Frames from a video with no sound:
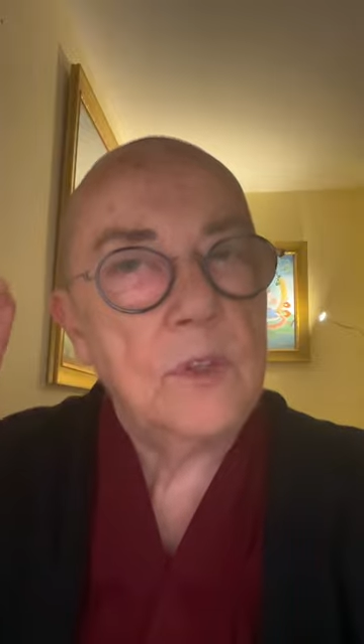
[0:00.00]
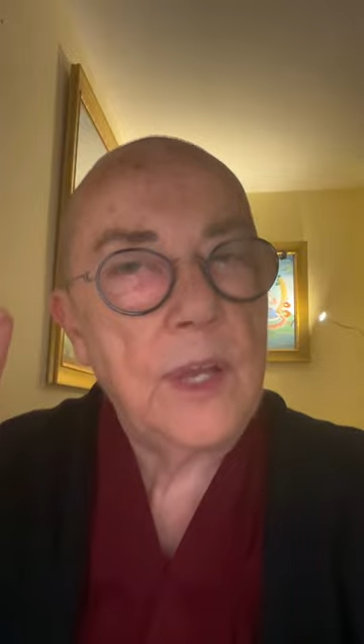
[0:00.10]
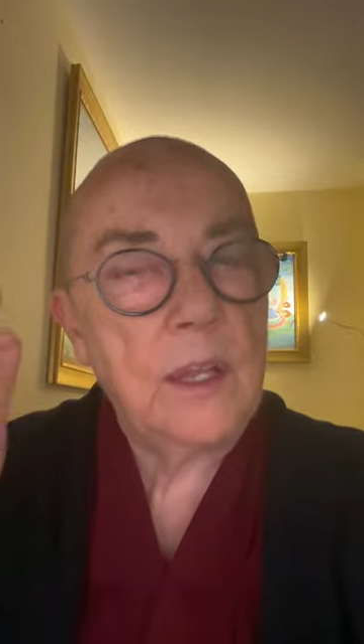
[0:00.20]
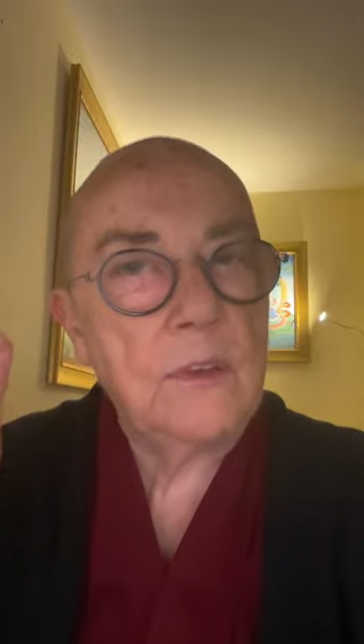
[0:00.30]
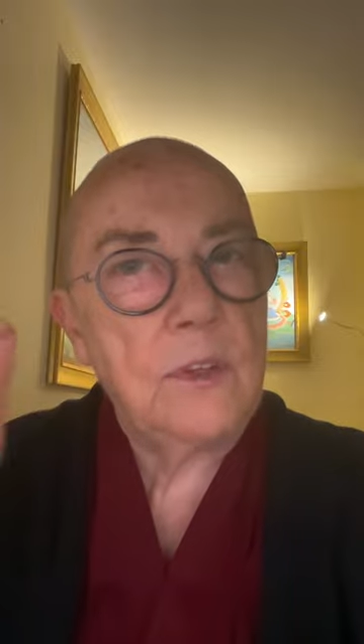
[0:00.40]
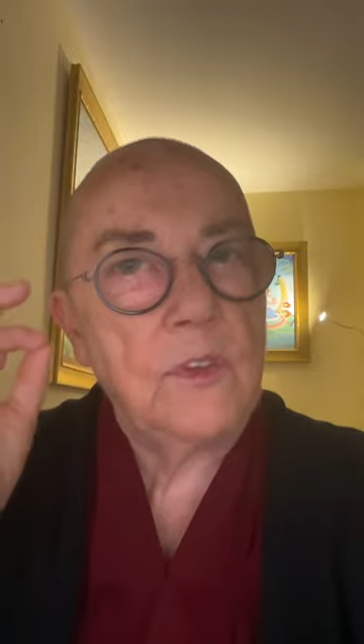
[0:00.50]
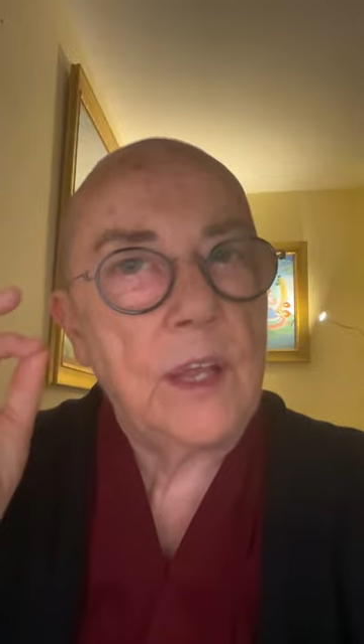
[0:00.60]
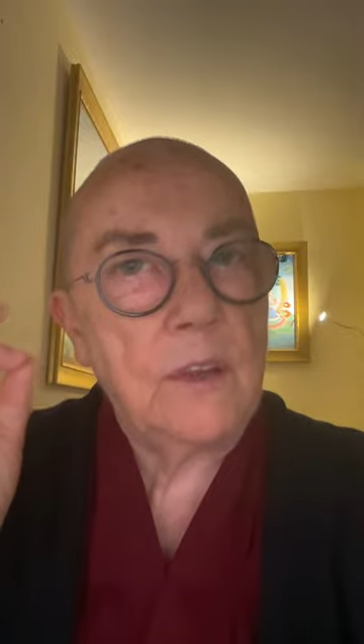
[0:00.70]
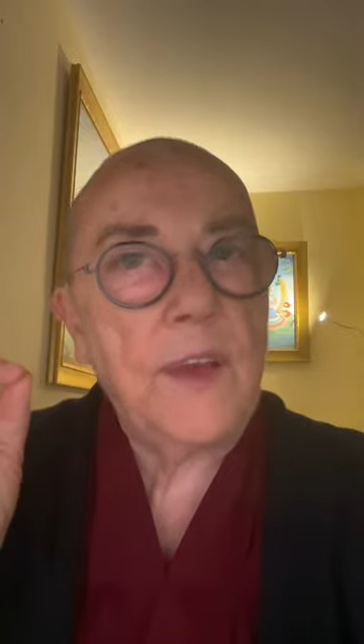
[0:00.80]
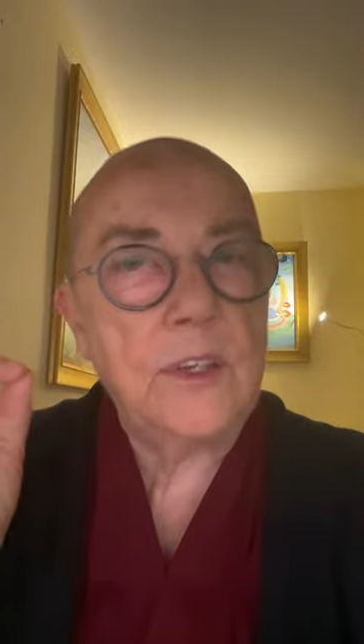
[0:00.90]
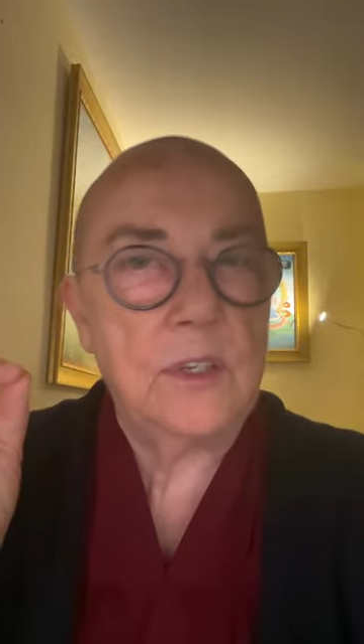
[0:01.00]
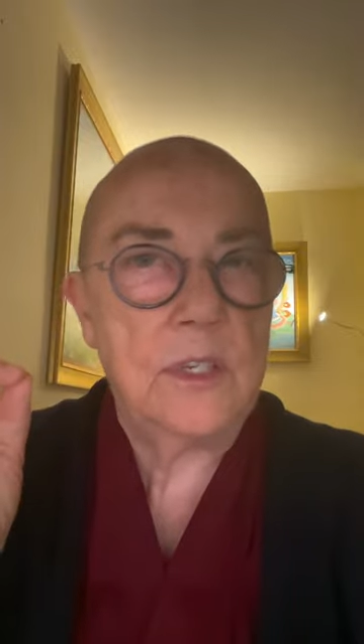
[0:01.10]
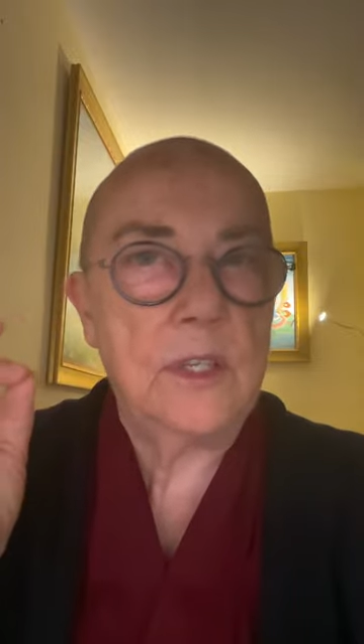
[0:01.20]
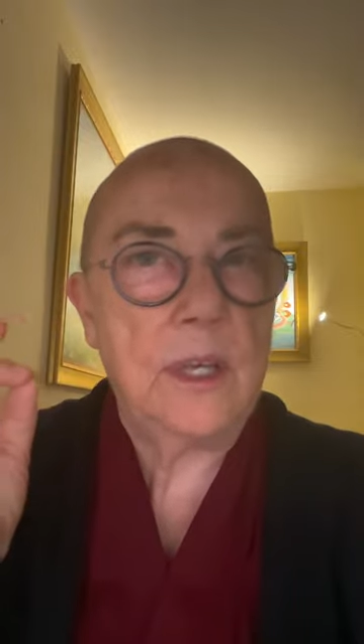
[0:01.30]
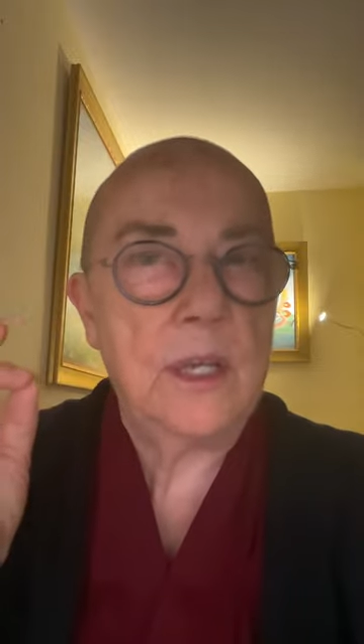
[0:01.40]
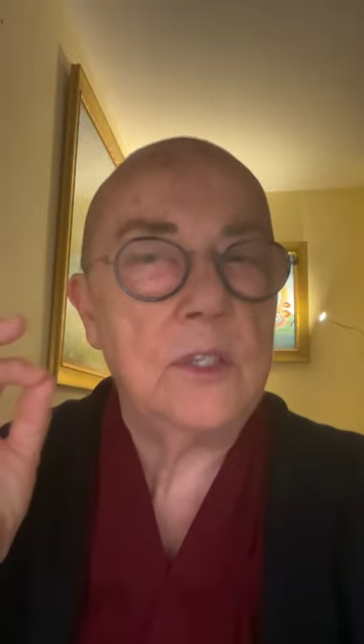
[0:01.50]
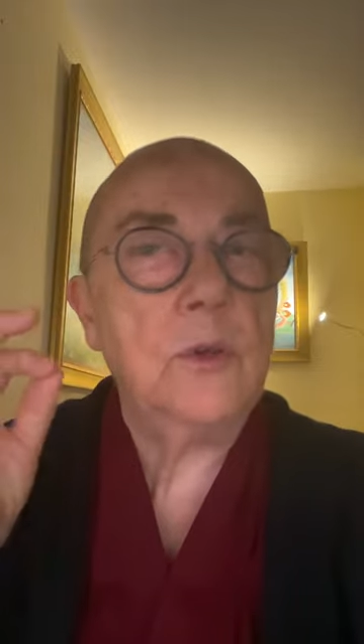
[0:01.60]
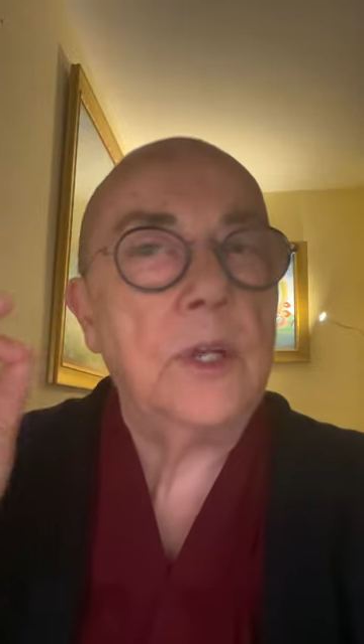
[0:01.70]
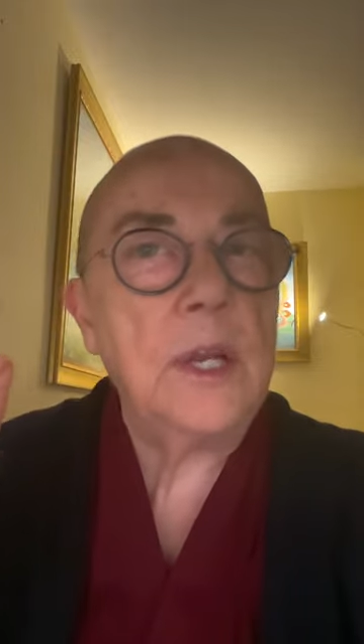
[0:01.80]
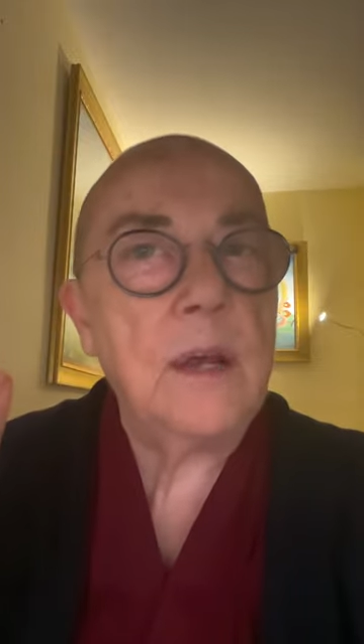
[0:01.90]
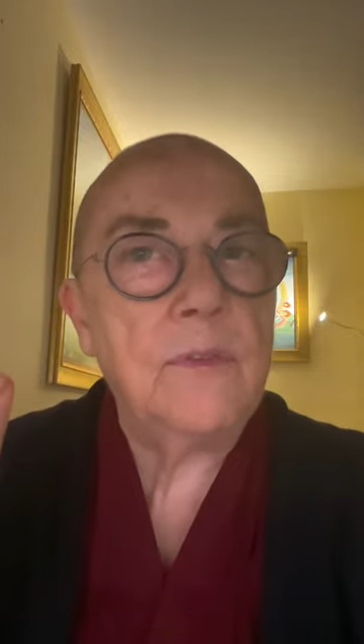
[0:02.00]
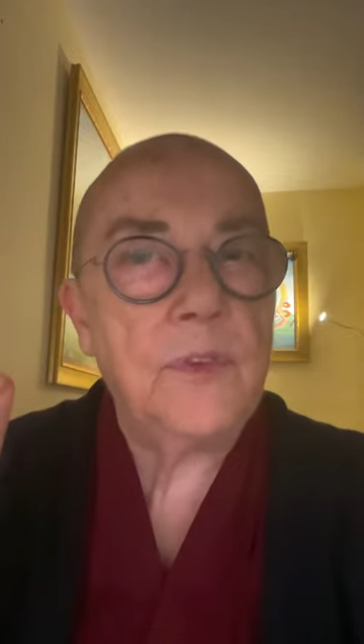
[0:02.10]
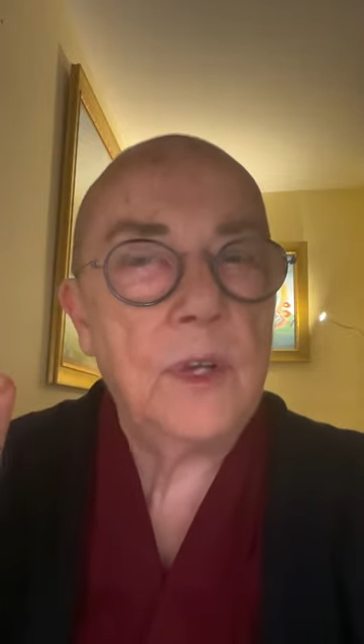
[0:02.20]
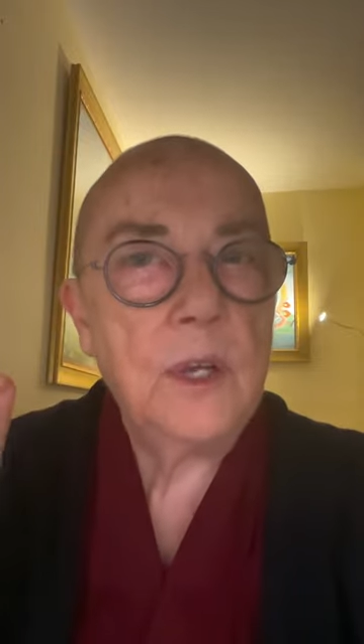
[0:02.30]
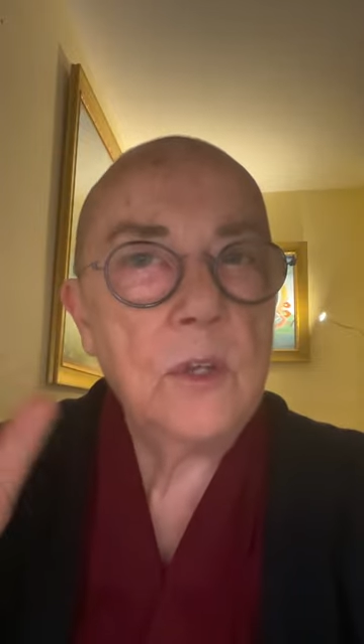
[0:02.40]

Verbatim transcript: the dissatisfaction is there. It's not enough.